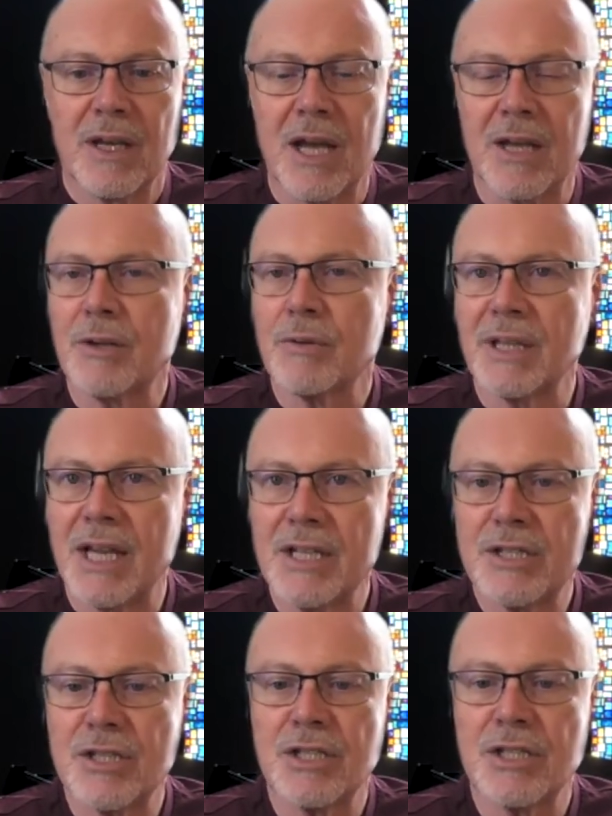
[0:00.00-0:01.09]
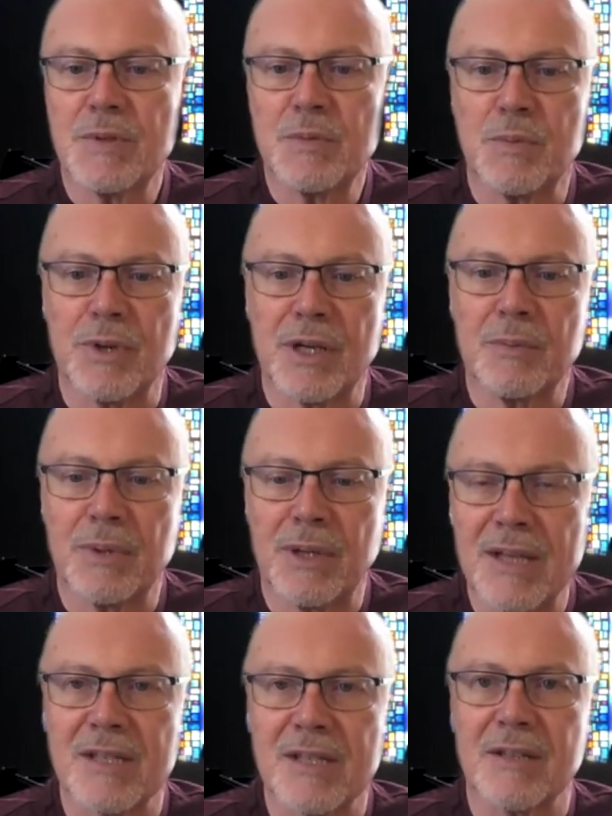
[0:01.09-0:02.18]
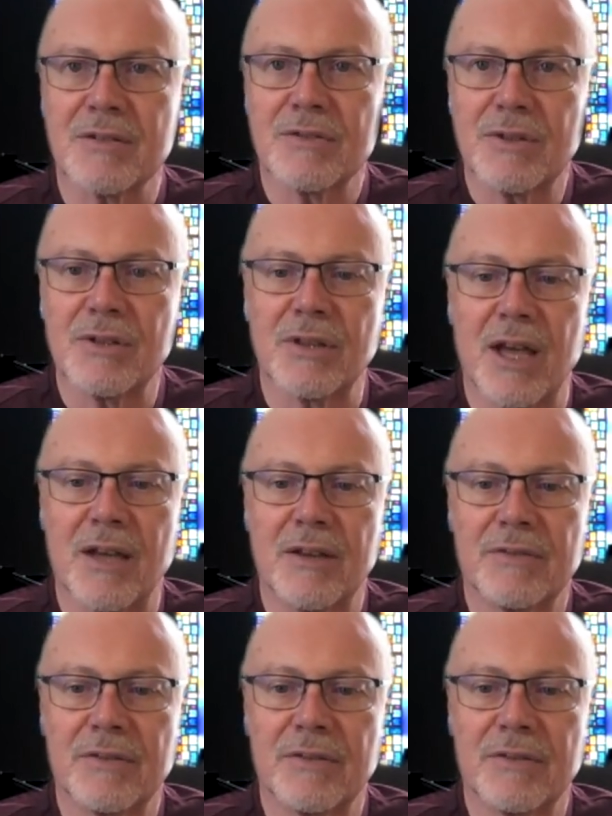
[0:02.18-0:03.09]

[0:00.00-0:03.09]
and your relationships bring blessing to your life.